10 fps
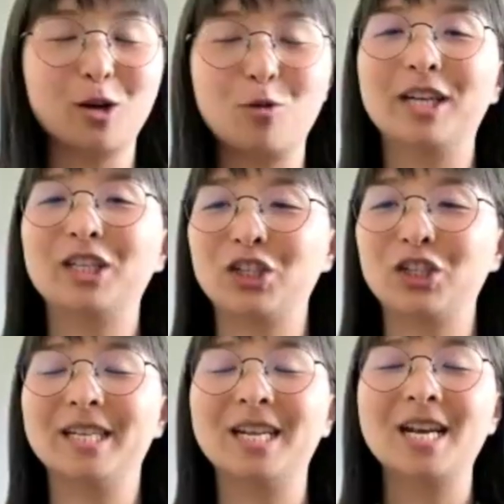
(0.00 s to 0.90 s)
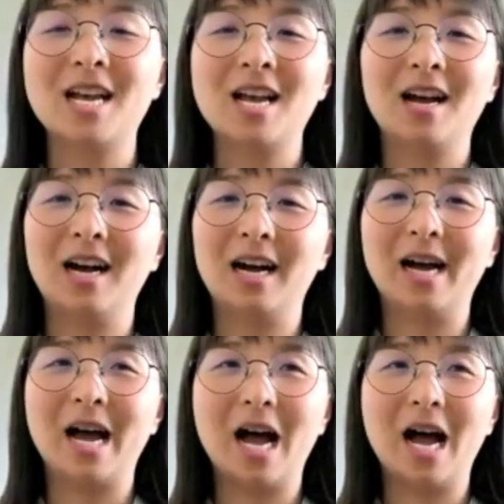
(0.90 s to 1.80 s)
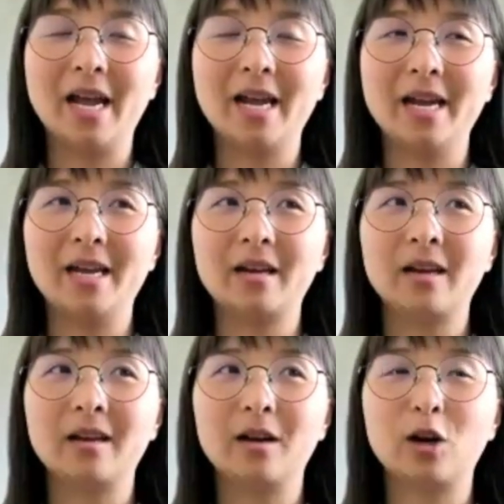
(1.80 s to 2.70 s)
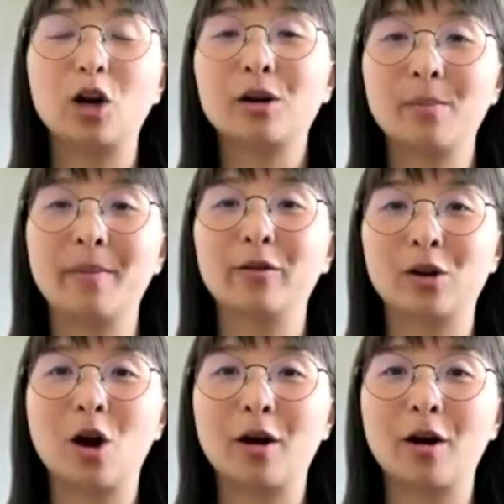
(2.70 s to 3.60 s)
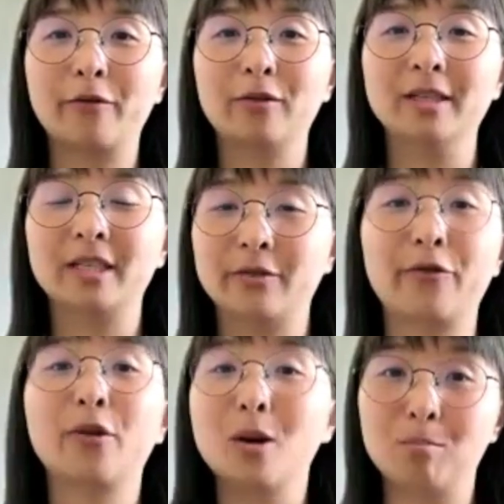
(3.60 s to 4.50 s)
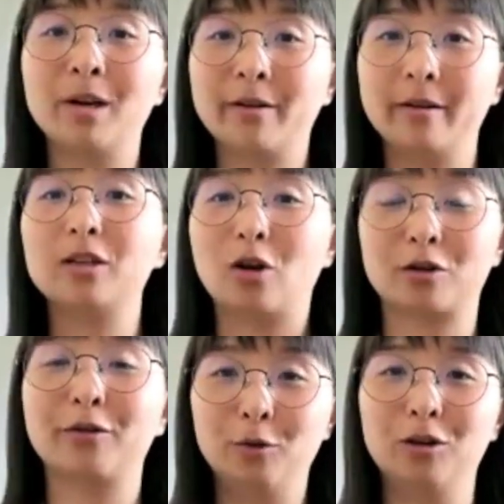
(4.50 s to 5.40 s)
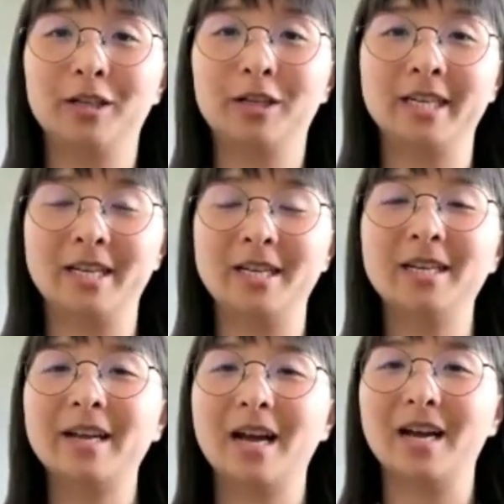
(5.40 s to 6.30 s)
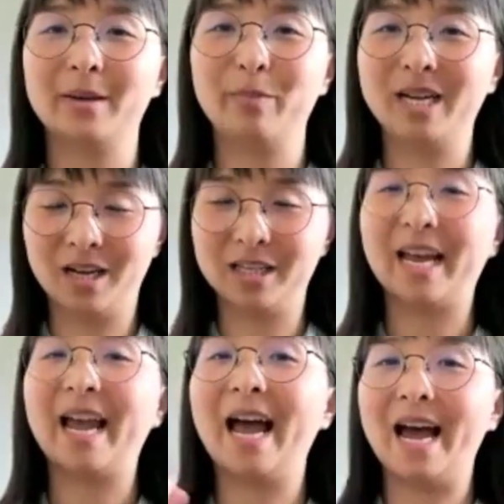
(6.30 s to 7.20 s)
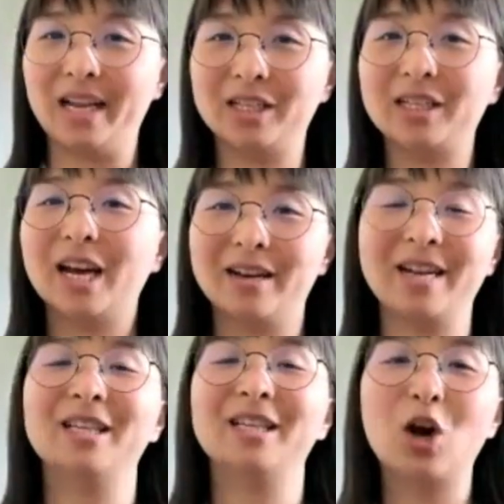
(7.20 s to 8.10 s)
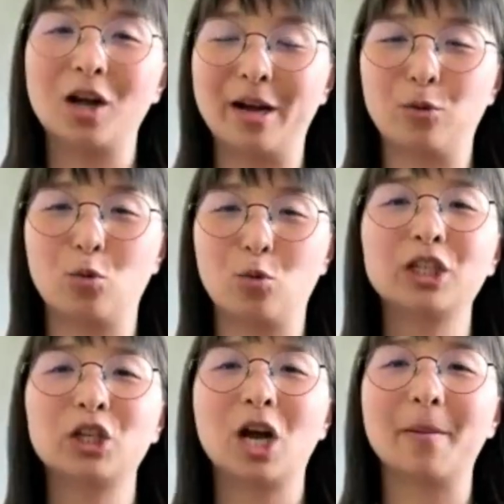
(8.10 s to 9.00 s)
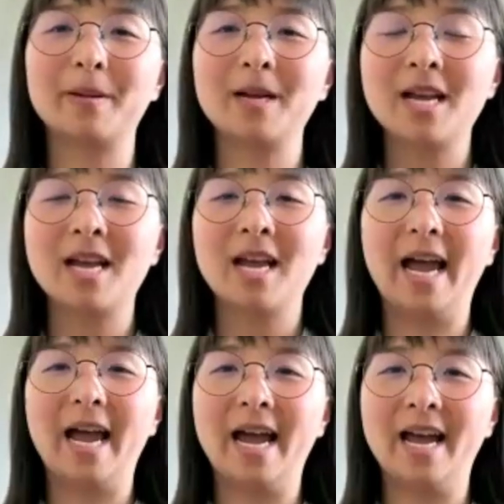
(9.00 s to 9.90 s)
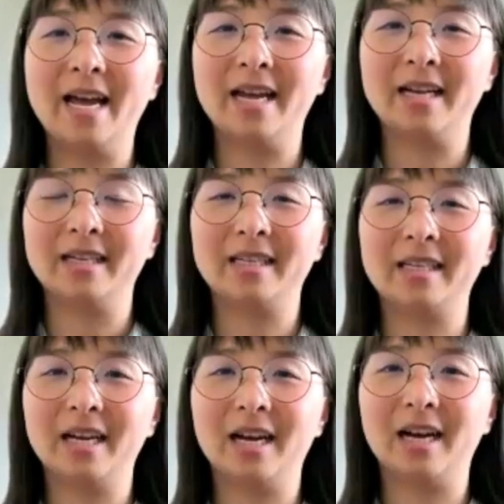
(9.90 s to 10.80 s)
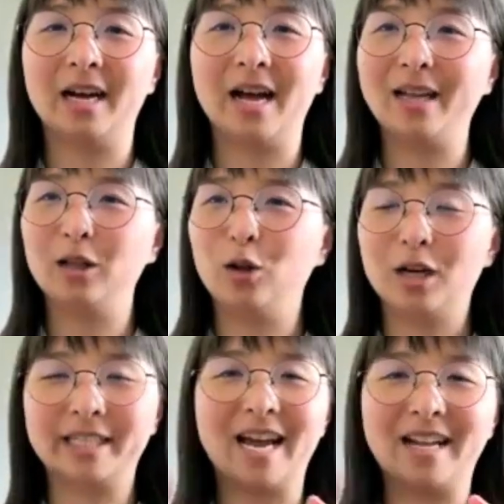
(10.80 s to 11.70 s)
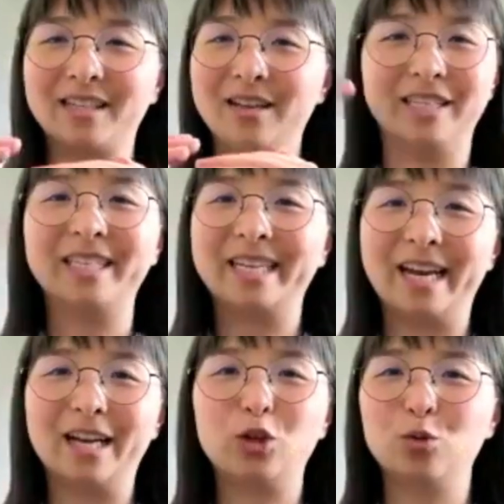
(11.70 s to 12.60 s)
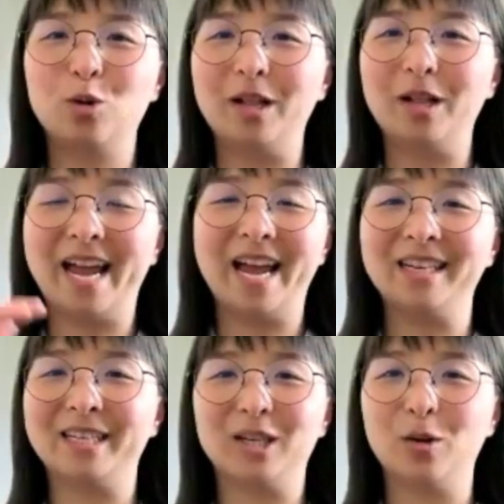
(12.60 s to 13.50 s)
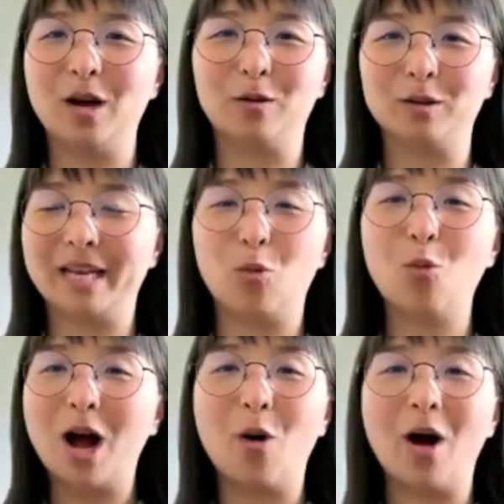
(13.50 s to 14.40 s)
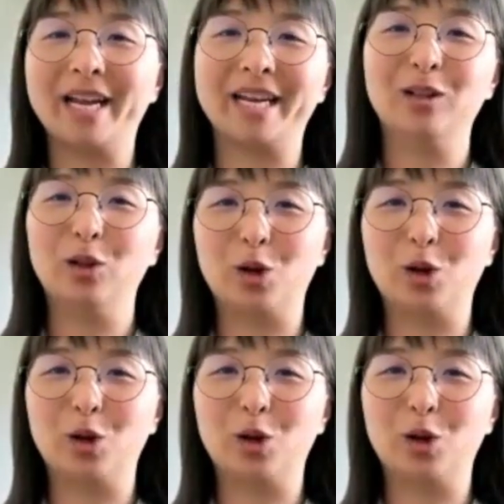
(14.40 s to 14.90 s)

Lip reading: great question. I heard about the conference from Dr. Fullerton because I had done his online workshop. And I looked at the schedule and I was like, wow, I can